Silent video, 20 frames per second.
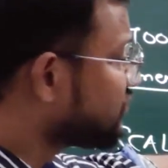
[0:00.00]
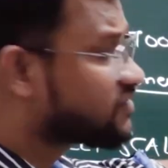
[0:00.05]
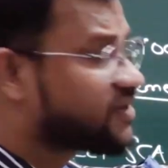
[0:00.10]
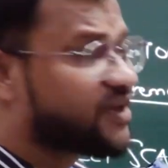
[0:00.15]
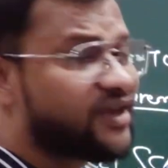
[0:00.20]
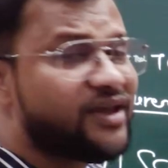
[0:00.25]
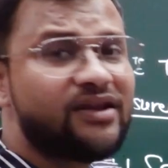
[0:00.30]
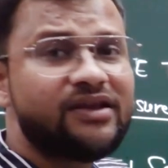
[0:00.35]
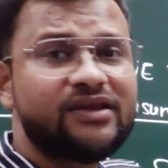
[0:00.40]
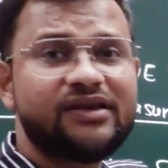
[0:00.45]

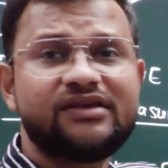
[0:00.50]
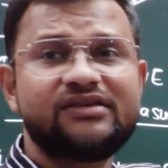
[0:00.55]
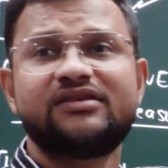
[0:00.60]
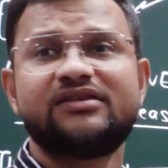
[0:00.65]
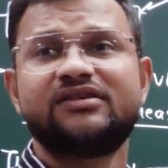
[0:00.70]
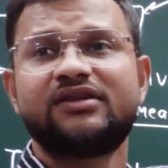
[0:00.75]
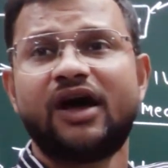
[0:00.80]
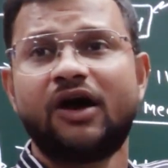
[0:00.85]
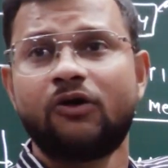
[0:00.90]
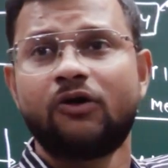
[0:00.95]
scale is
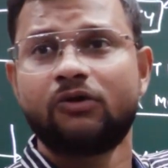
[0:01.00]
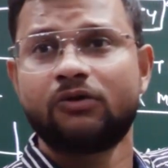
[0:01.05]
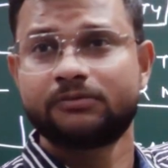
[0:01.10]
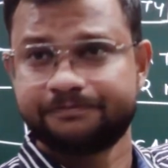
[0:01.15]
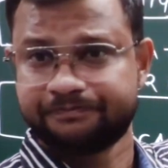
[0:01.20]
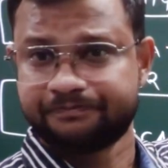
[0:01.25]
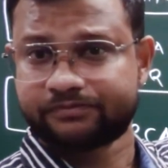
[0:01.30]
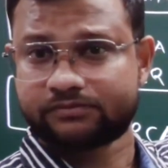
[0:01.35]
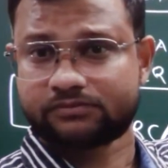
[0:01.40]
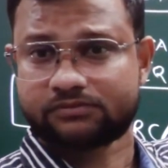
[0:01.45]
in now
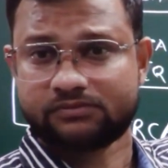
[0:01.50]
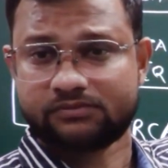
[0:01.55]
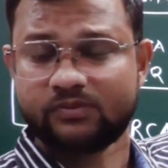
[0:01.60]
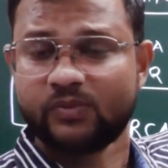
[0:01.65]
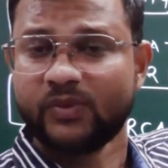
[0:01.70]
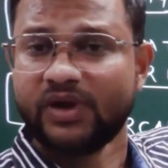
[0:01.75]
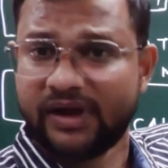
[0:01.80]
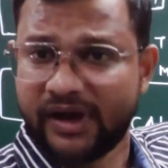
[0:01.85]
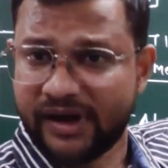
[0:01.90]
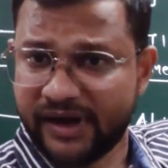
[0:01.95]

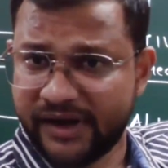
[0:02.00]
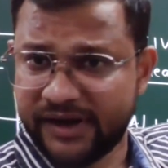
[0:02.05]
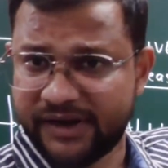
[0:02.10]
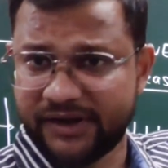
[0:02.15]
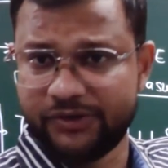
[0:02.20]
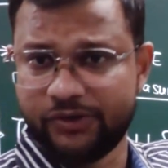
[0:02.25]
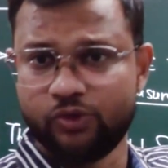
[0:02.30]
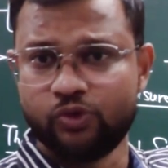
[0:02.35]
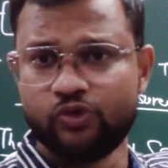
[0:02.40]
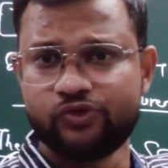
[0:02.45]
current
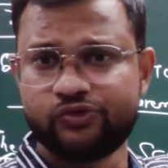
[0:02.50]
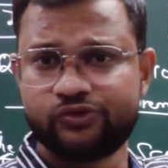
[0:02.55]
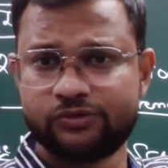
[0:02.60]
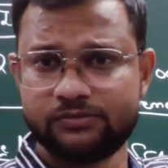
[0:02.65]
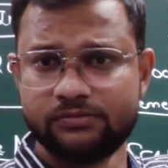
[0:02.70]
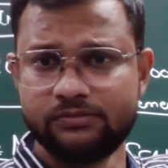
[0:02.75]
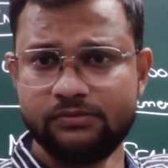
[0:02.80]
use,